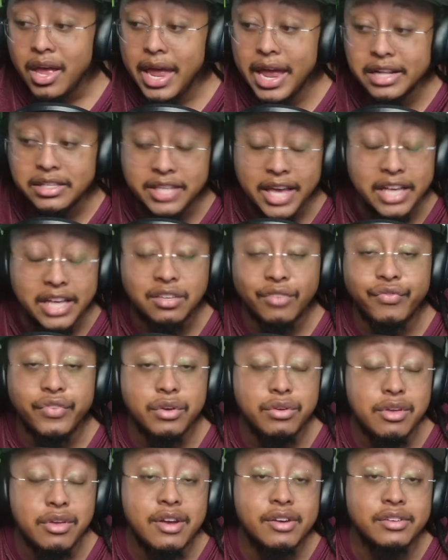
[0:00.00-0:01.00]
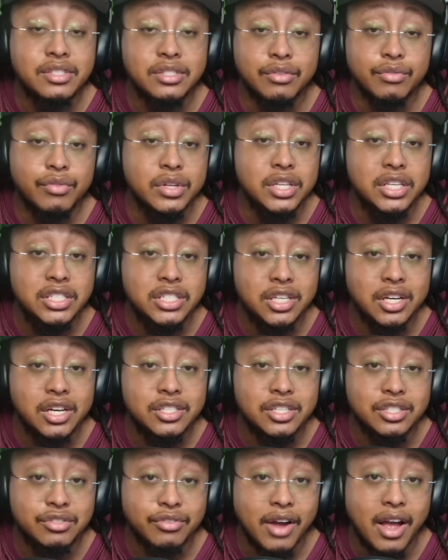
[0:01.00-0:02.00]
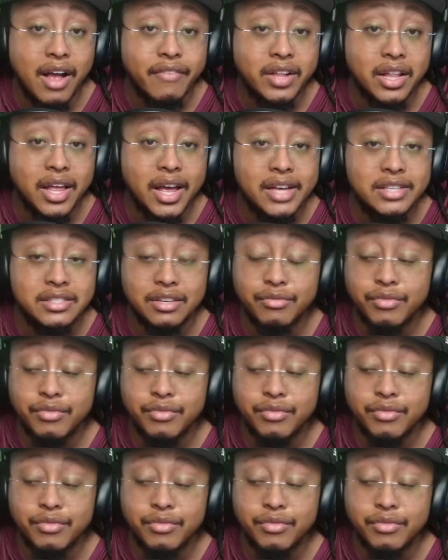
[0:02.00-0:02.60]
it takes a few years to really judge a draft class.